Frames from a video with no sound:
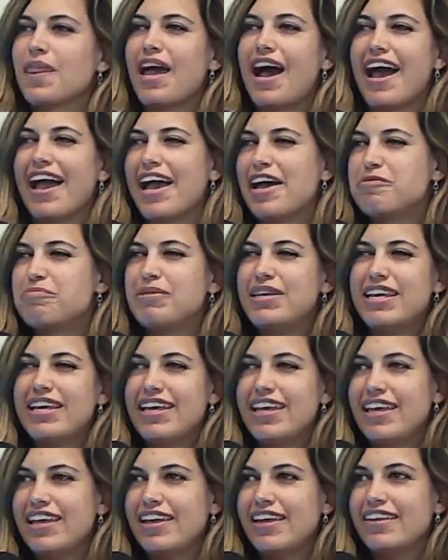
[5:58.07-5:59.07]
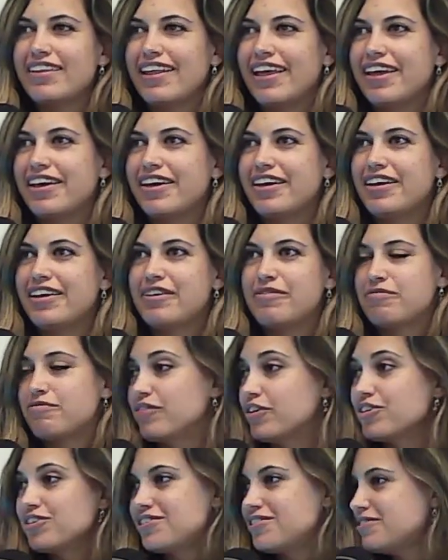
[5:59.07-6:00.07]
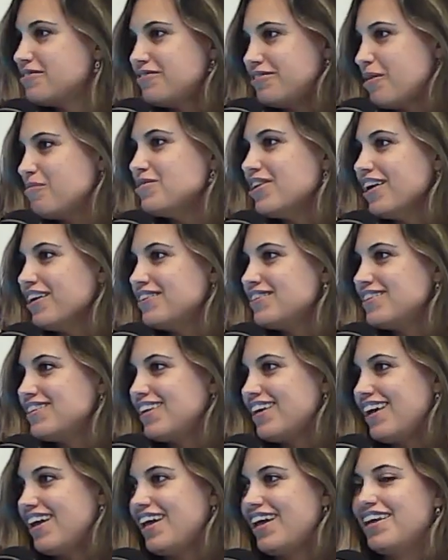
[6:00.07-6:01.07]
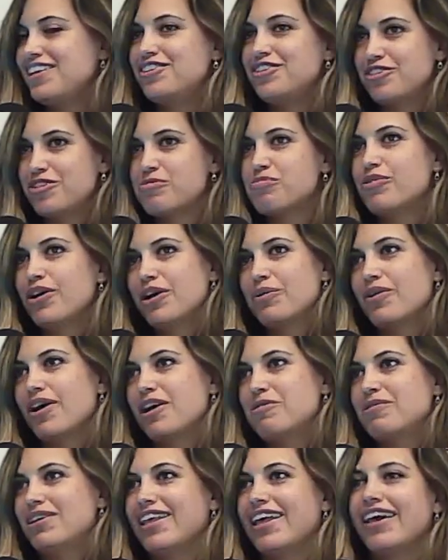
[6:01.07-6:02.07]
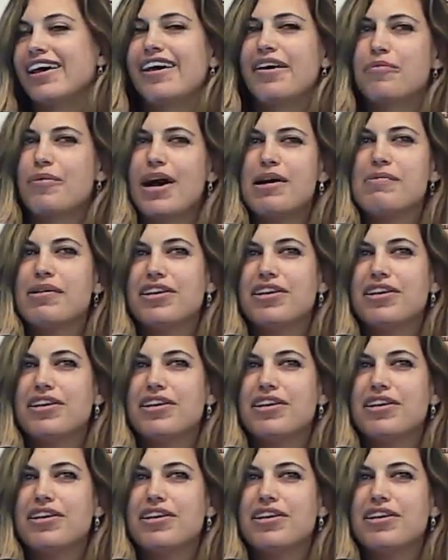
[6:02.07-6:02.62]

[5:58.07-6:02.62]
I had PE like first subject to the point where I'd be like, why am I